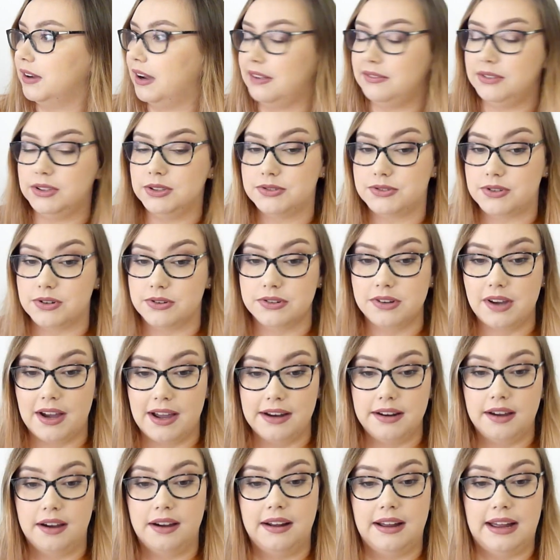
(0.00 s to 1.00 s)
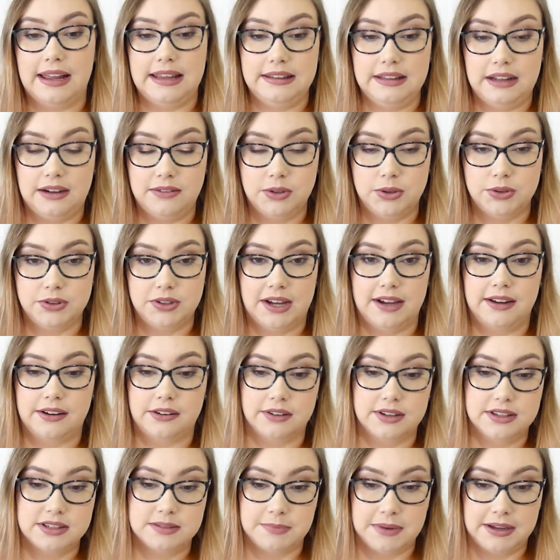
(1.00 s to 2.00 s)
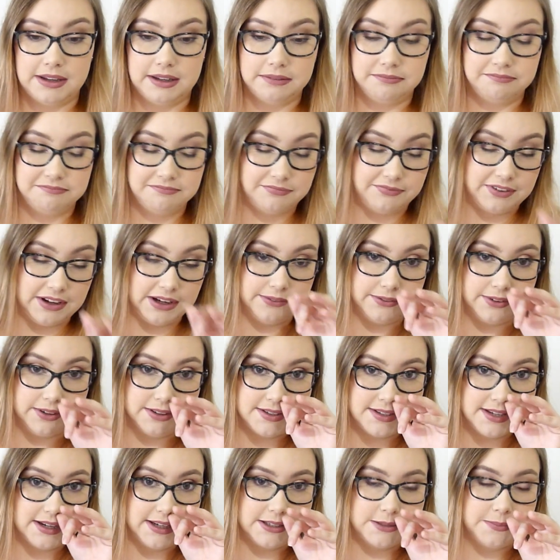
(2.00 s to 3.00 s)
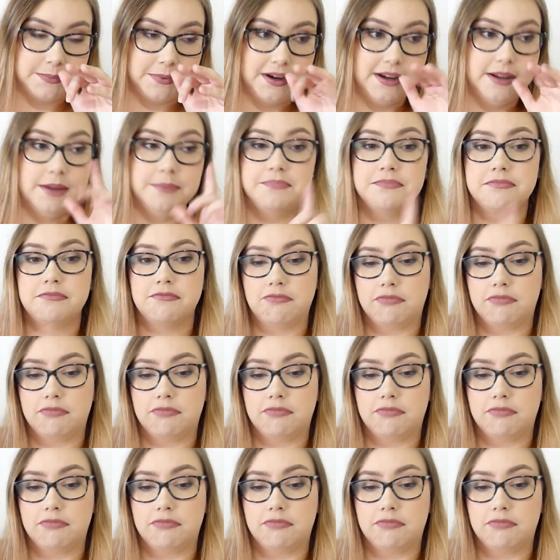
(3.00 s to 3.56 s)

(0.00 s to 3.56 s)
I've used All Nighter. I love All Nighter. It's my favourite setting spray.